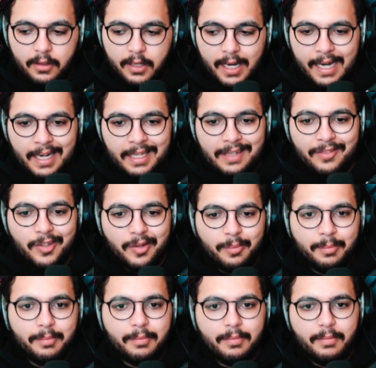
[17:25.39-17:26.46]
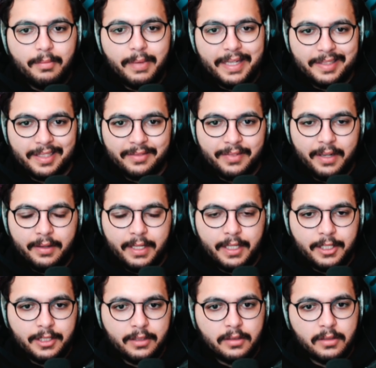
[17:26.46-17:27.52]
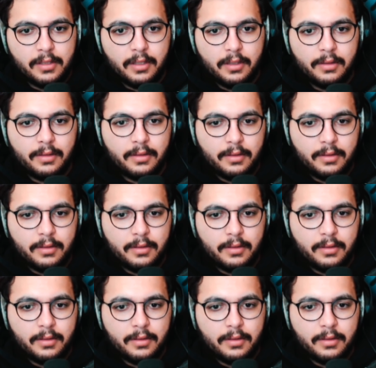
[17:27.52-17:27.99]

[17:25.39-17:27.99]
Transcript: kind of give you a basic foundation. So,